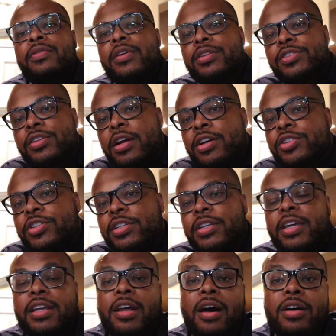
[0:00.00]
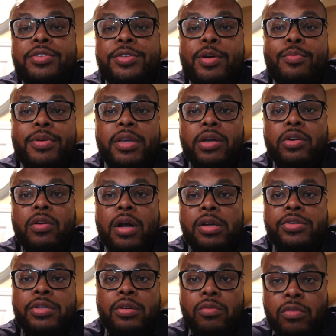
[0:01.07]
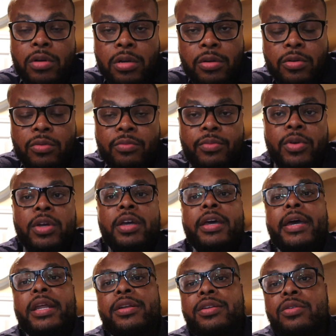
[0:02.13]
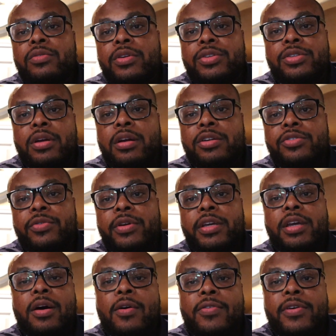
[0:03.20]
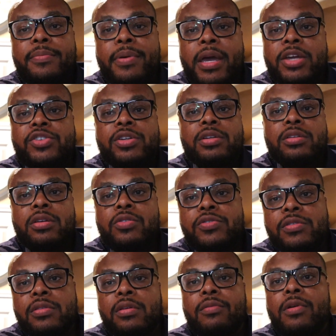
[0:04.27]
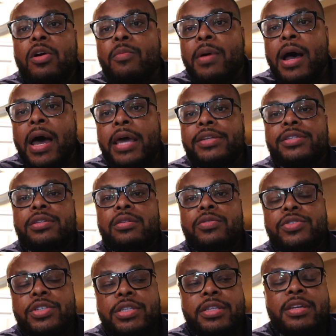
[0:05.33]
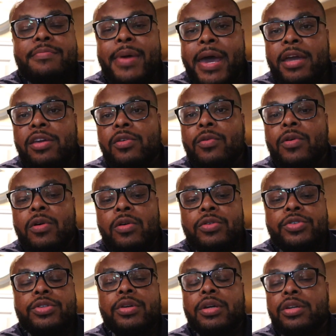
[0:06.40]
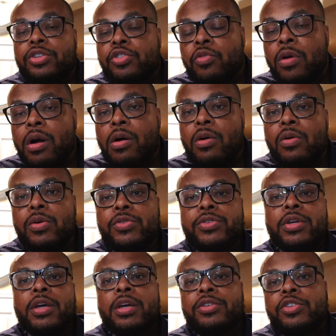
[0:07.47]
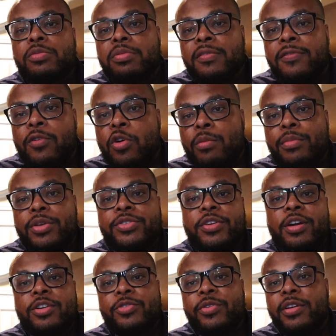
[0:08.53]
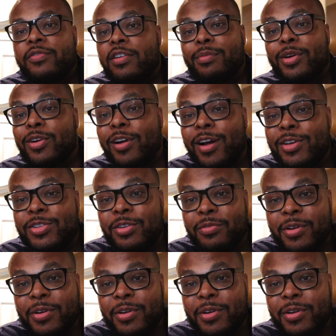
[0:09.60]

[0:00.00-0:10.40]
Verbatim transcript: The surgeon can also be across the room and do the surgery on the patient using the robots, using the manuals, the controls to perform the surgery from across the